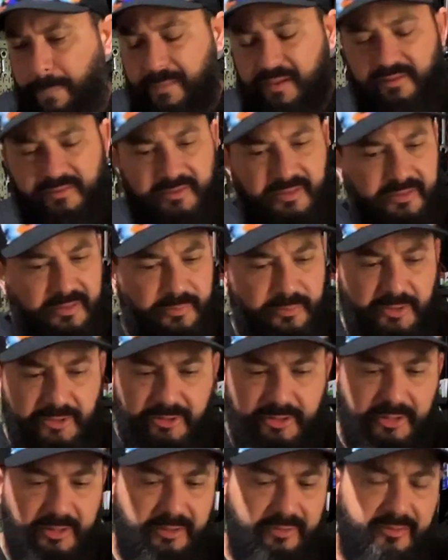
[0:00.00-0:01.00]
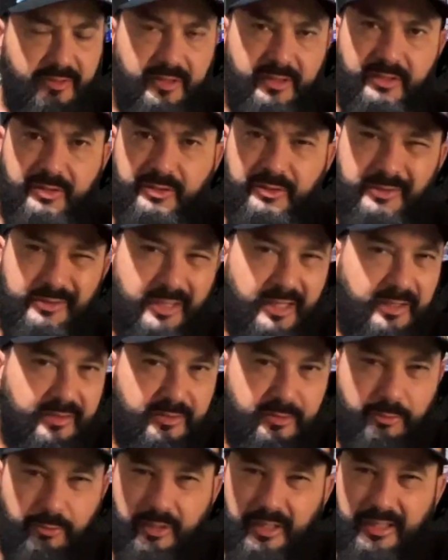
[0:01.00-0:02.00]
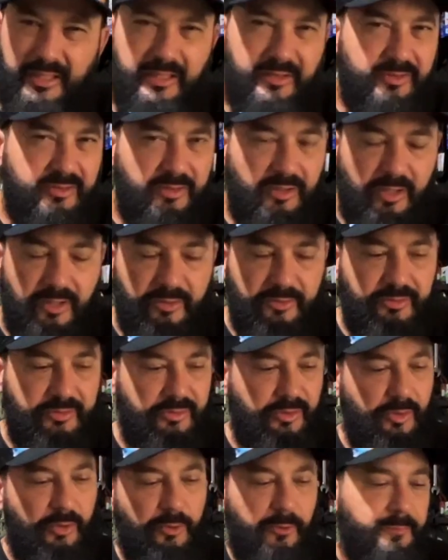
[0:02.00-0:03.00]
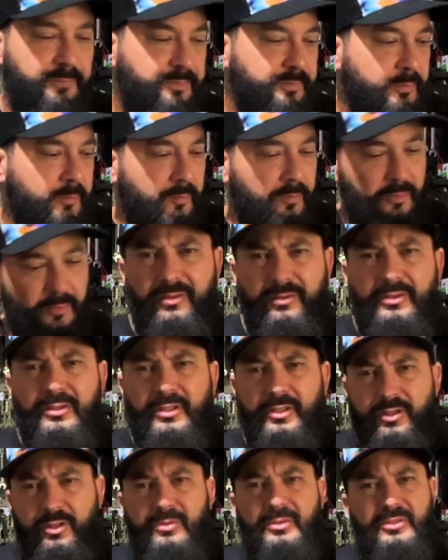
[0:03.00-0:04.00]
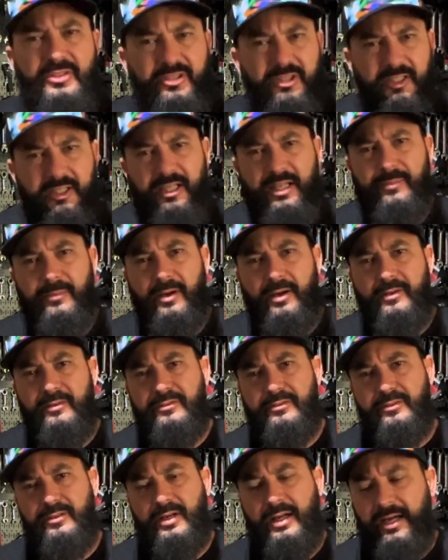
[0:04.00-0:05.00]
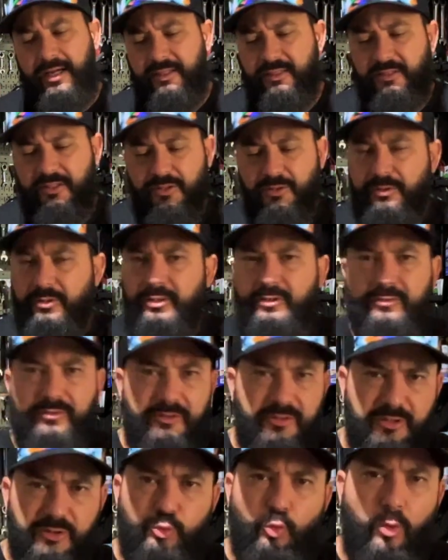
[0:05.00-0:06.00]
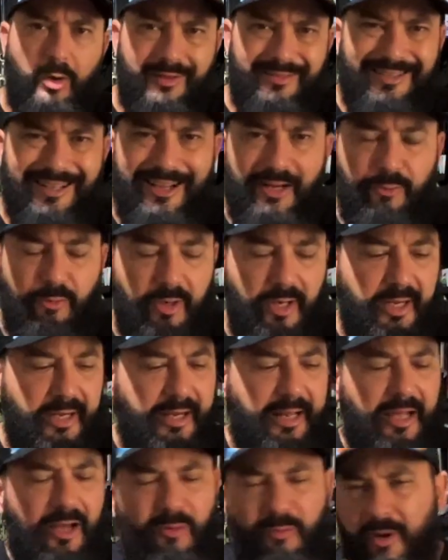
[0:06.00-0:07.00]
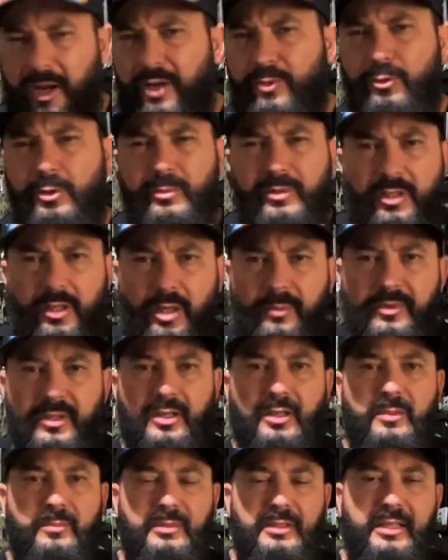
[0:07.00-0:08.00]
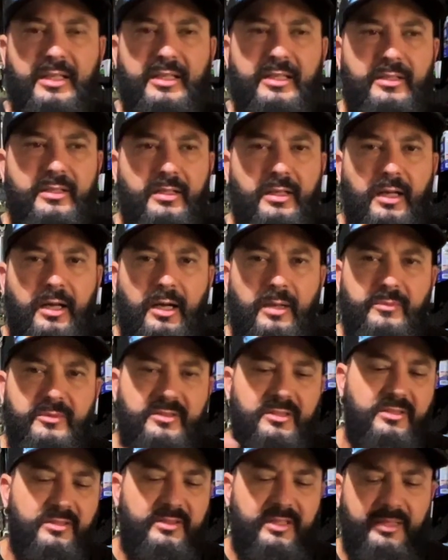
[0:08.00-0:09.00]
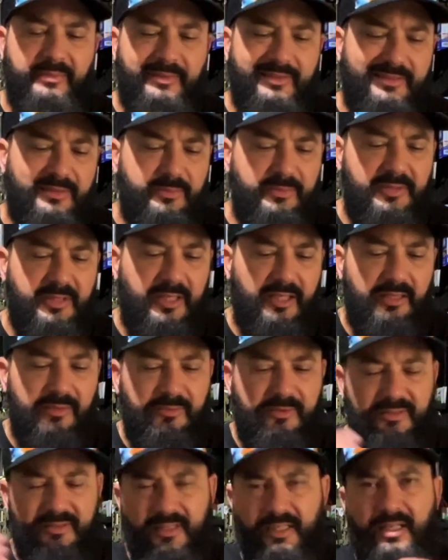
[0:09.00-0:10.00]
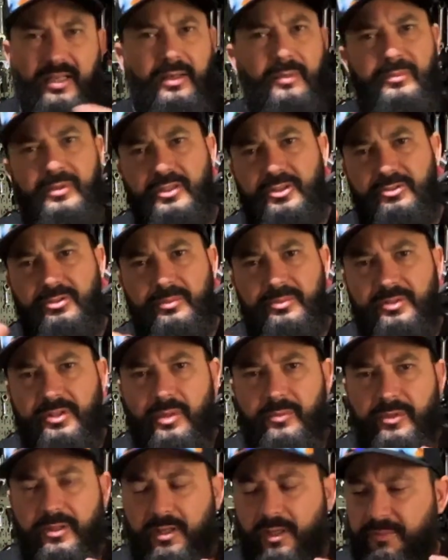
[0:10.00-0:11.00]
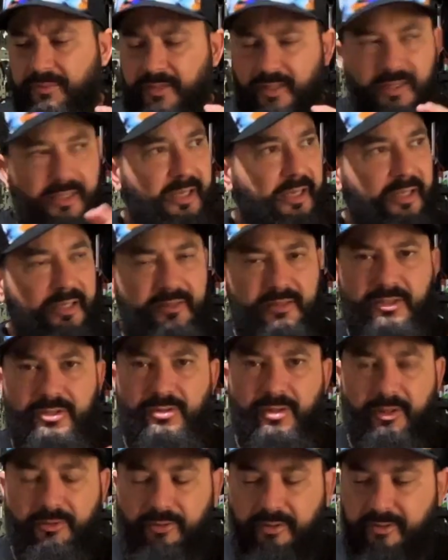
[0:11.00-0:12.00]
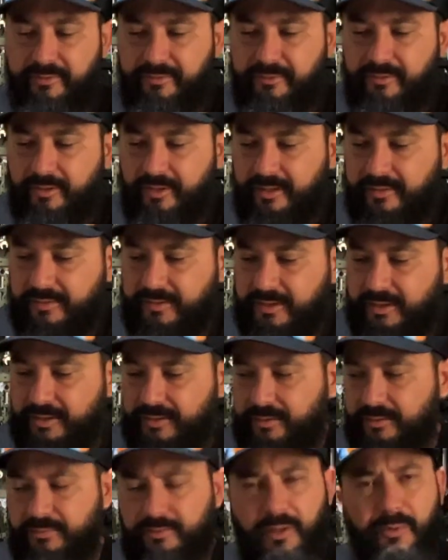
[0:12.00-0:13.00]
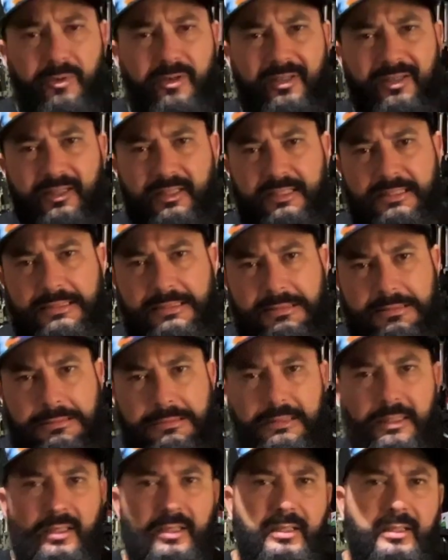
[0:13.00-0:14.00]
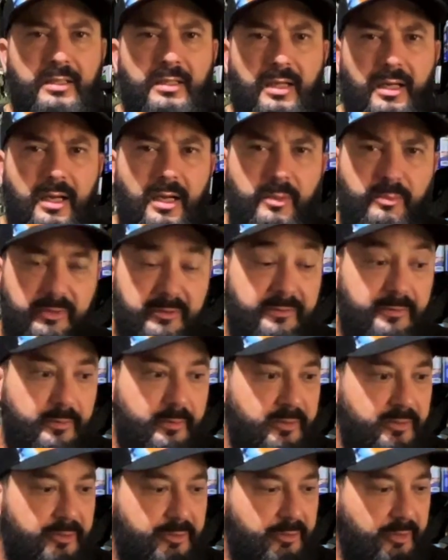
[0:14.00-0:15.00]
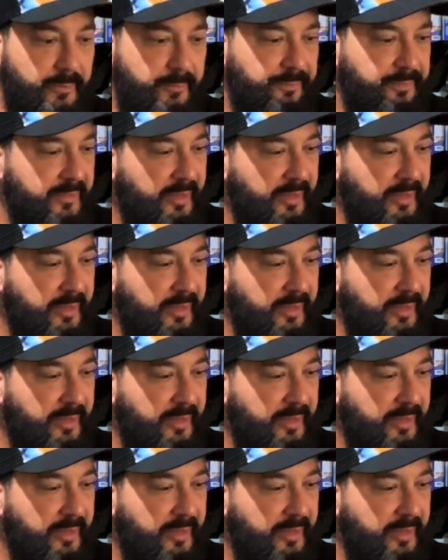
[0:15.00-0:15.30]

does a bunch of good videos, has great installs. So you can always check him out for how to do it if you just want that right now. Mine will be coming up later. It's going to take me some time because I got big trips coming up that I got to get the truck ready for and everything. So I wanted to get this done before the trip.